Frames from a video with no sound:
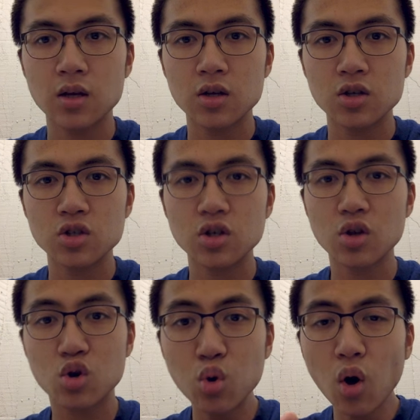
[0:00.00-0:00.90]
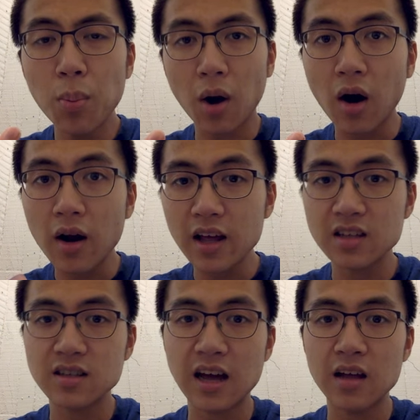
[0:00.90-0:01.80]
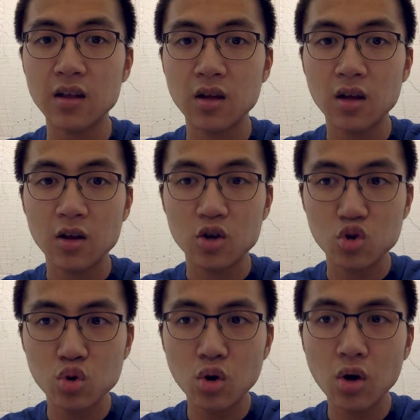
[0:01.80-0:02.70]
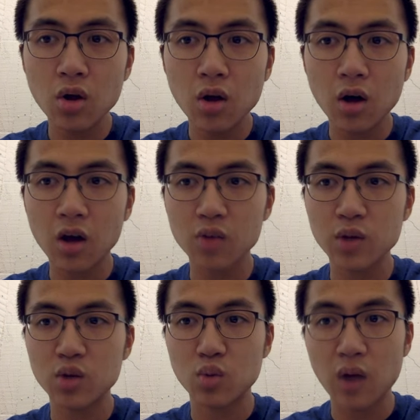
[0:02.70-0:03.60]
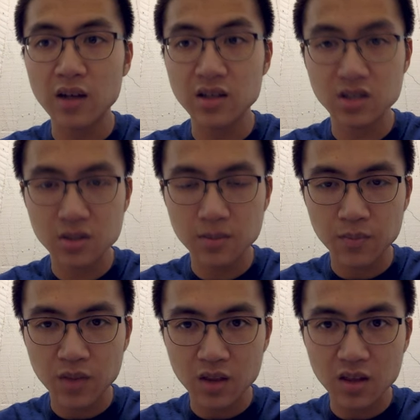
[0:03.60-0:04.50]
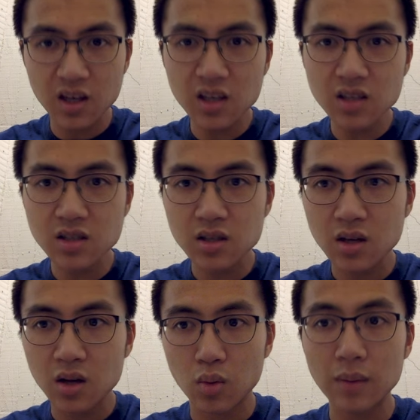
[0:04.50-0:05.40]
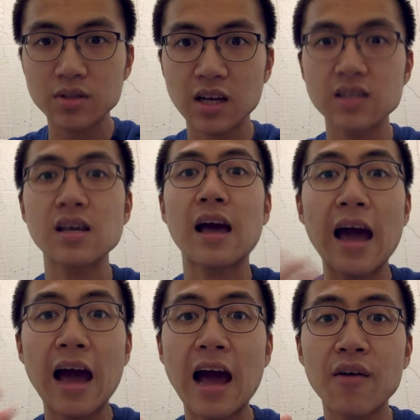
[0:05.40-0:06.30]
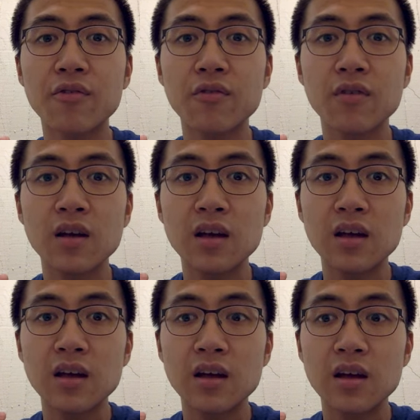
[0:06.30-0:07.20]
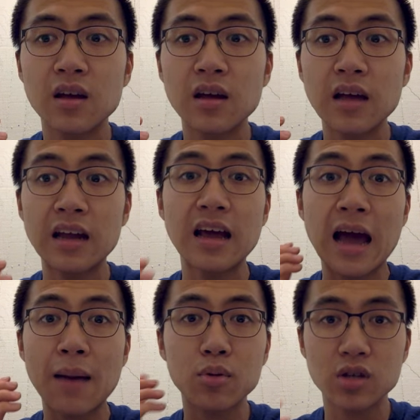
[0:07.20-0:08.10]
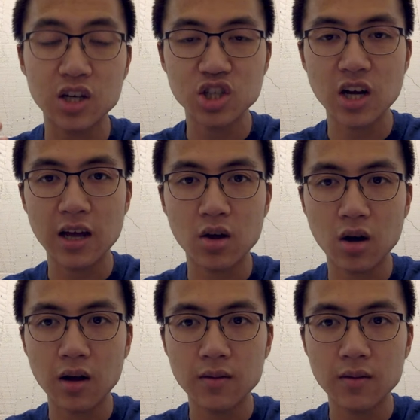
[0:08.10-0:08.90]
So the cool part is that Google all the way to Rust, these websites have an Apple Touch icon,